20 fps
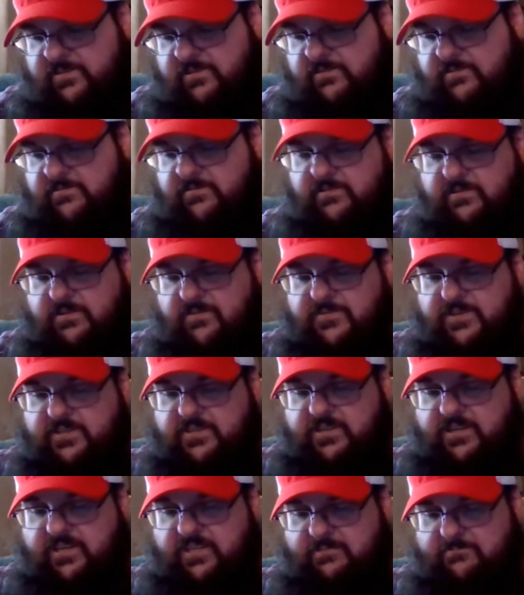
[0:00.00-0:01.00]
So I'm going
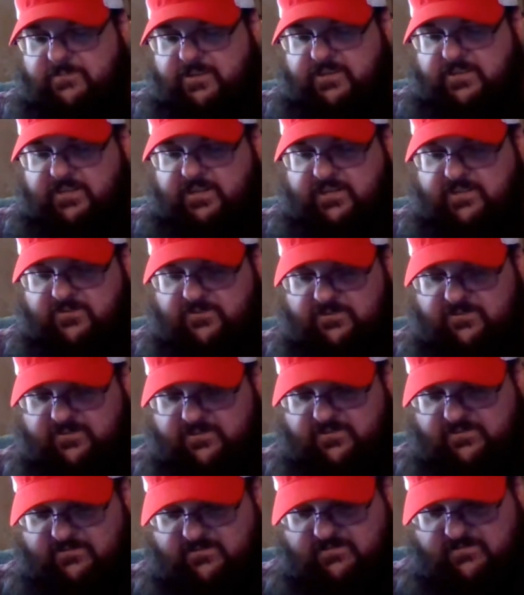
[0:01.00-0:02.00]
to tie that back together
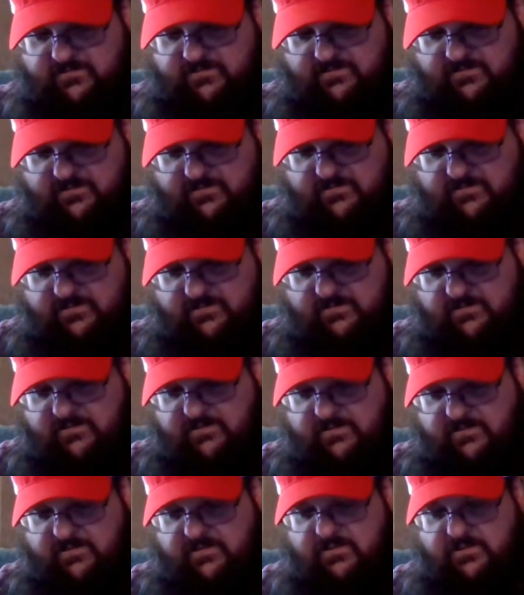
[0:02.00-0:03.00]
then.
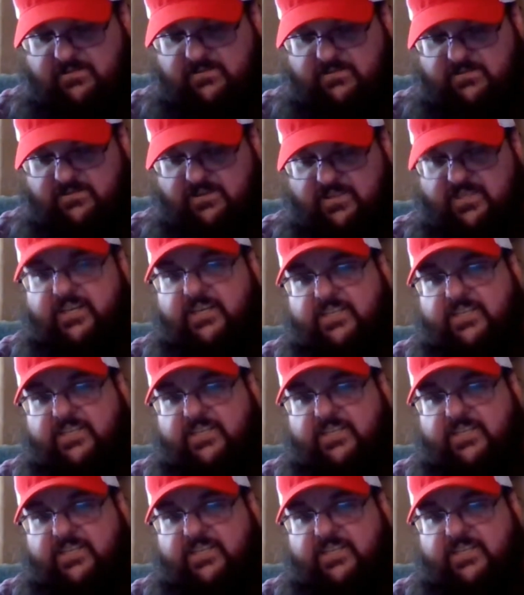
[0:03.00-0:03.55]
I